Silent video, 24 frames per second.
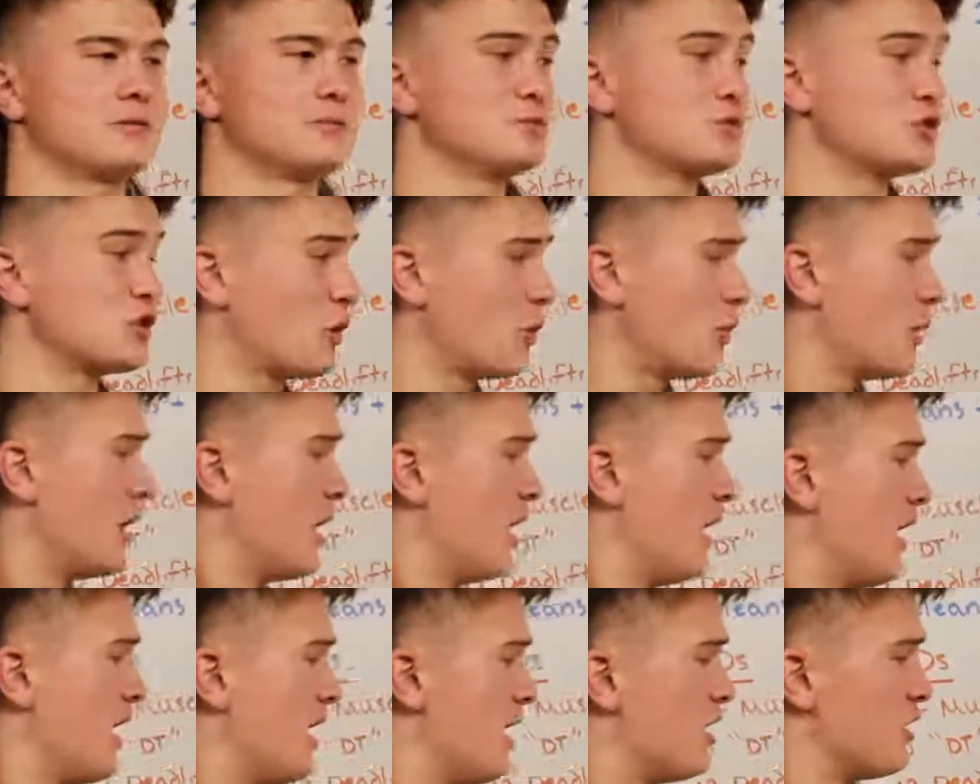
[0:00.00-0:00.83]
So,
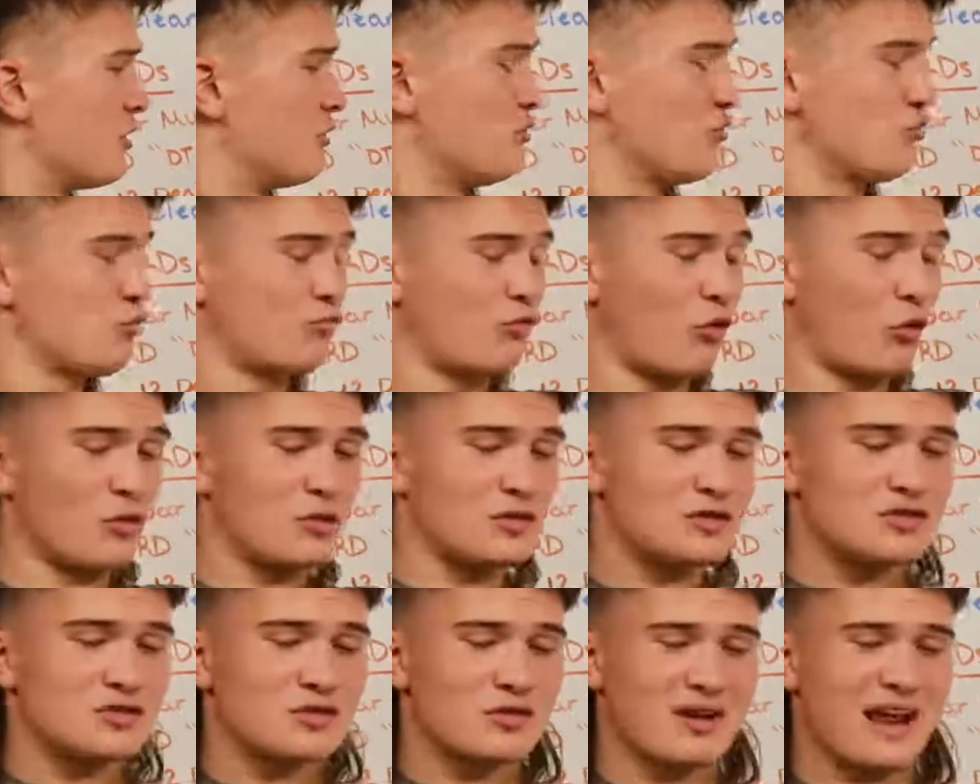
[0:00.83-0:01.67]

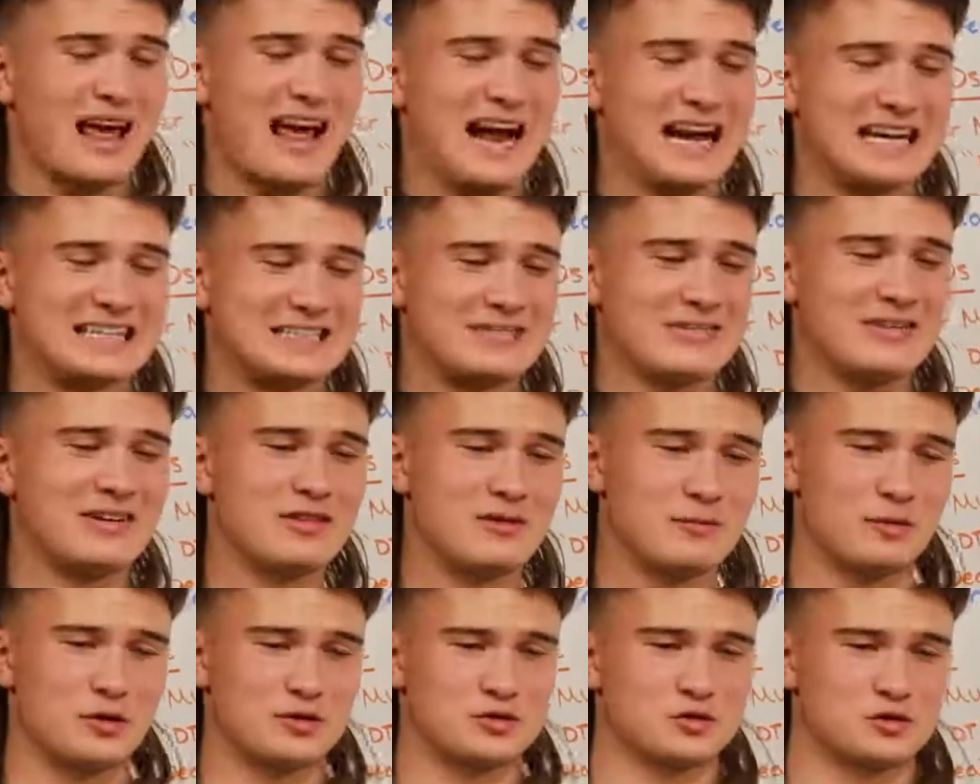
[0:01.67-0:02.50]
focusing on
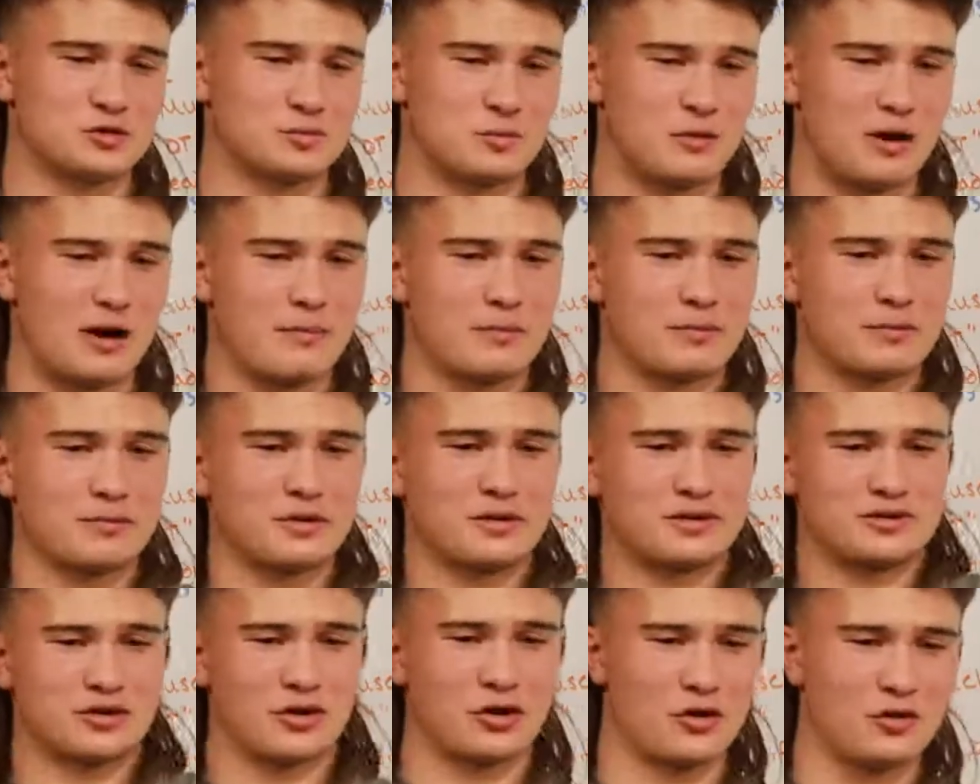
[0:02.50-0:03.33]
activating the muscles
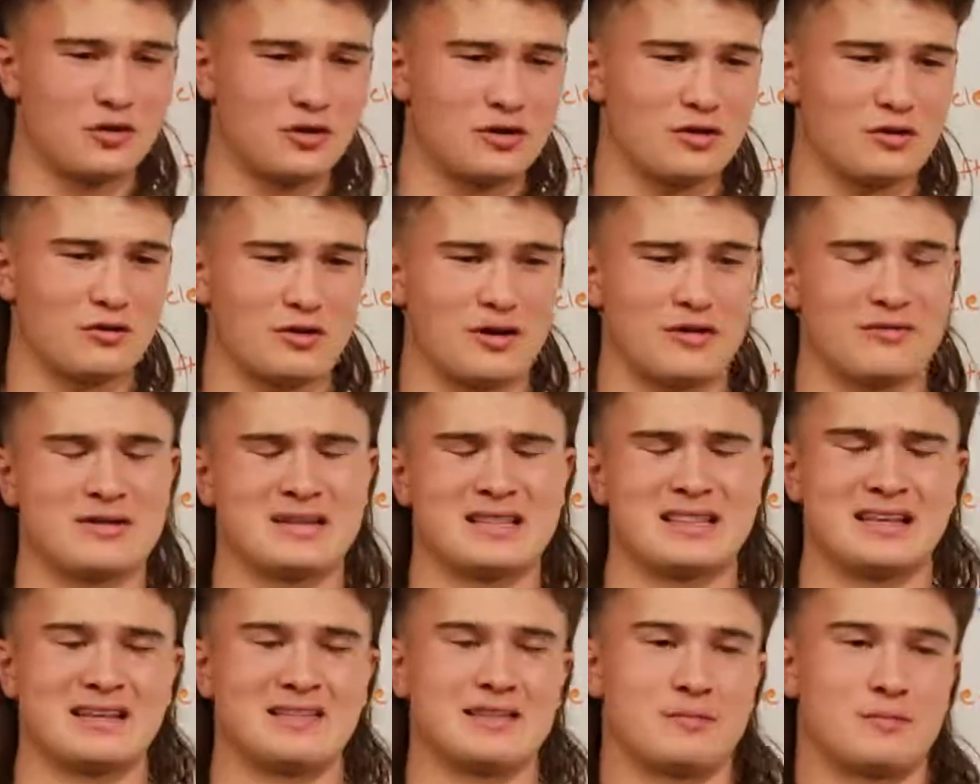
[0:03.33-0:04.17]
properly, turning on
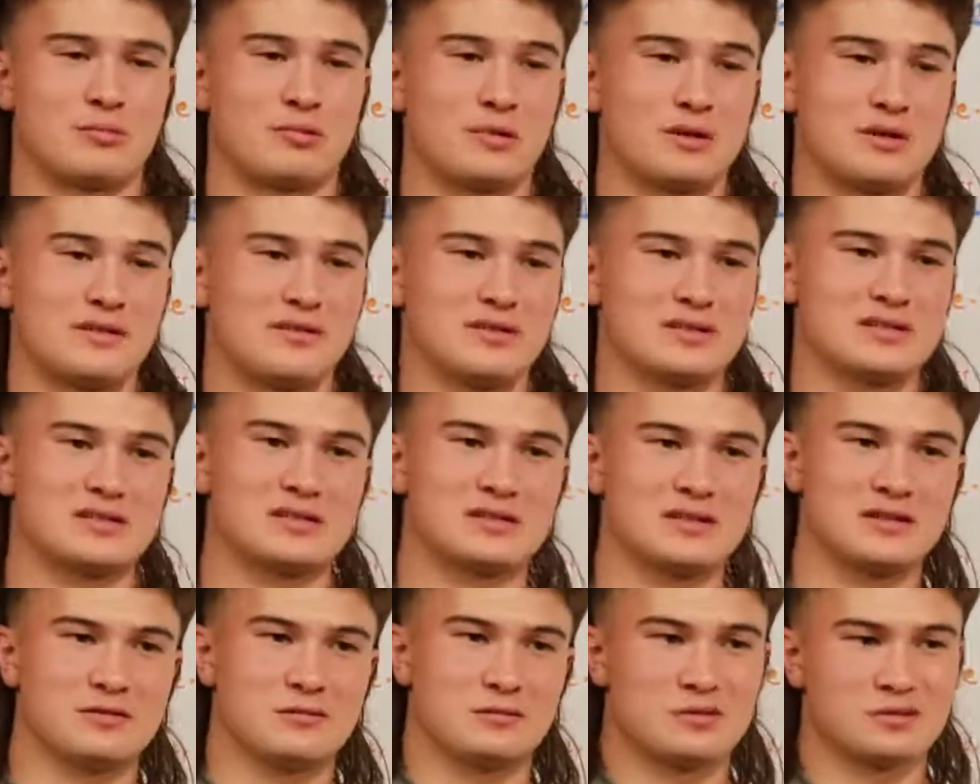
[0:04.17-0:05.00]
everything that
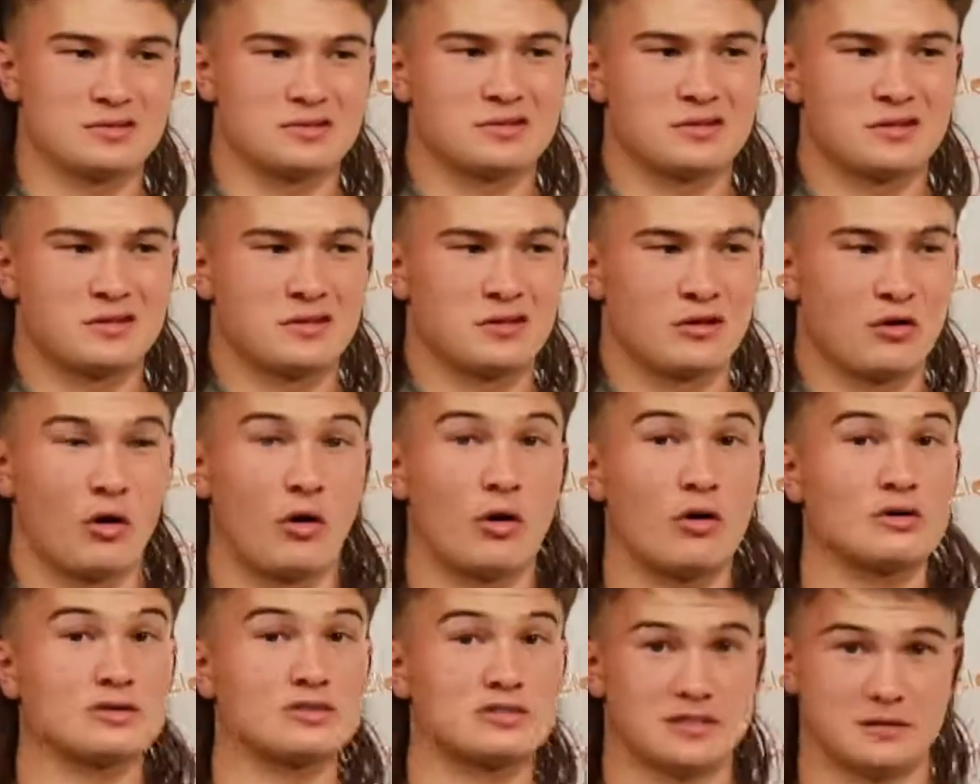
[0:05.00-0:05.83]
previously was
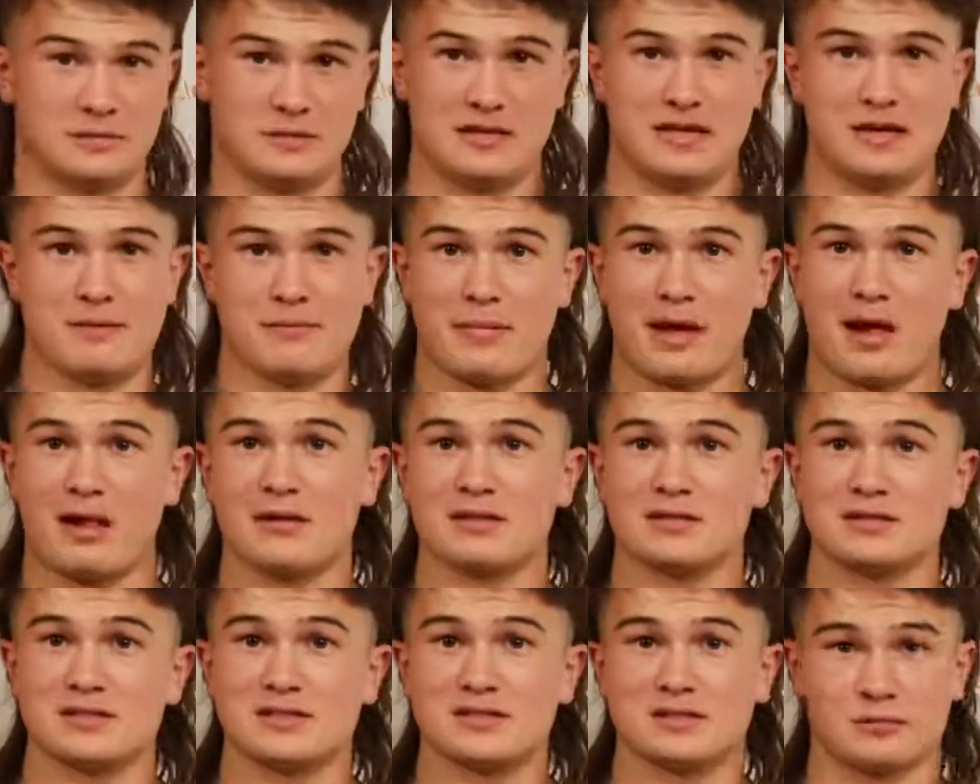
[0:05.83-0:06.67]
causing me
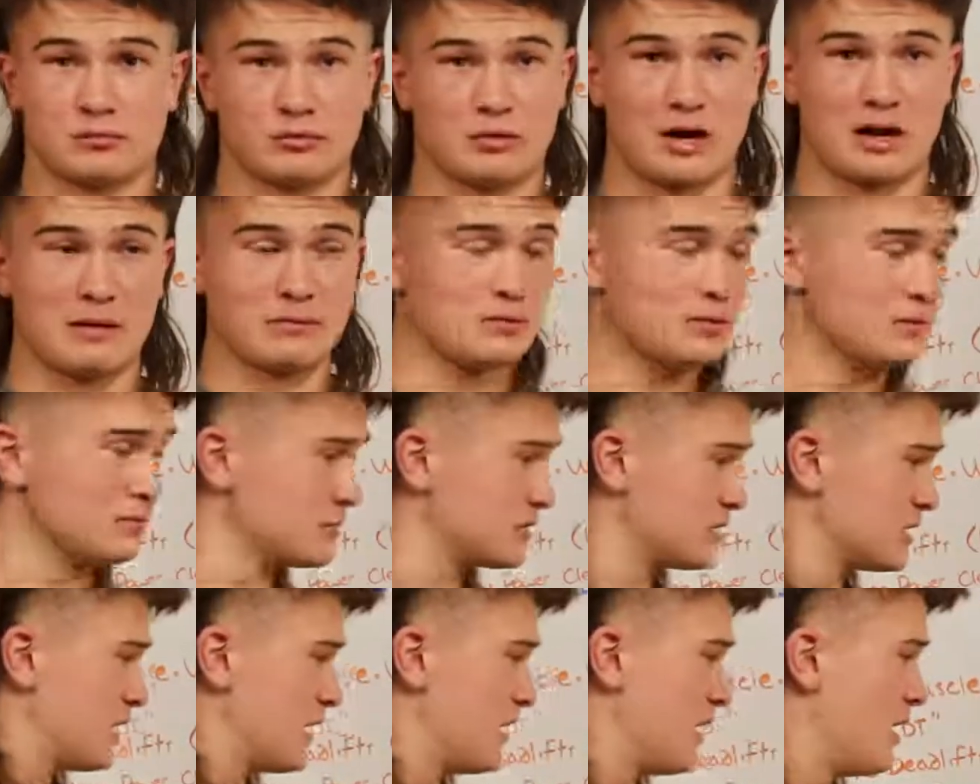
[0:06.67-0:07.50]
imbalances and
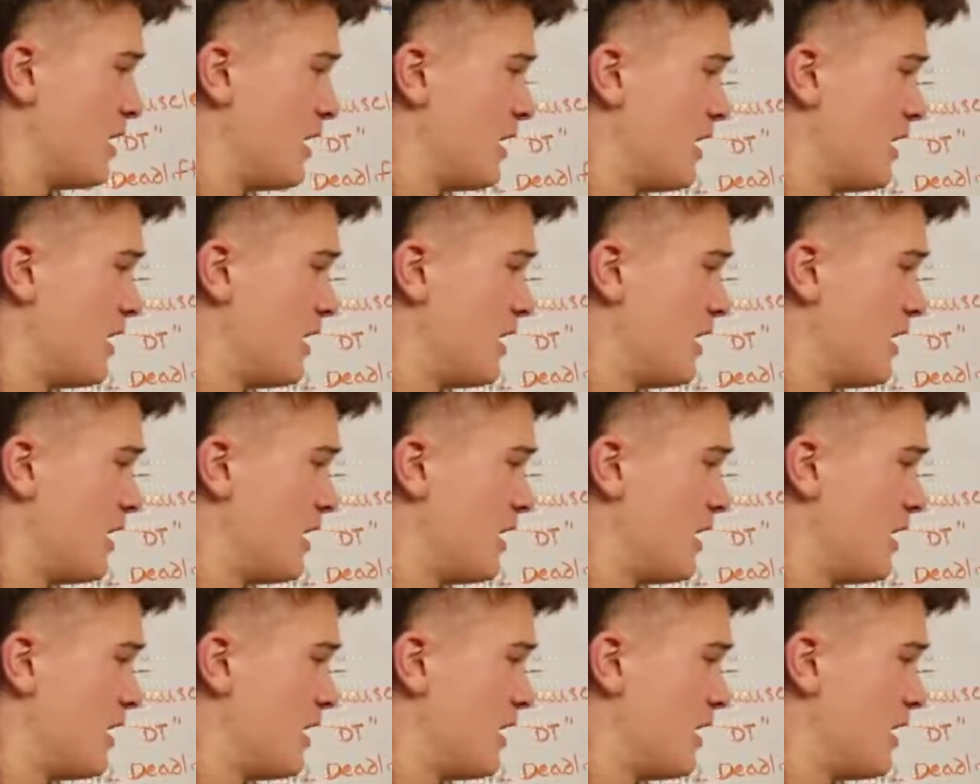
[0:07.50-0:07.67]
problems,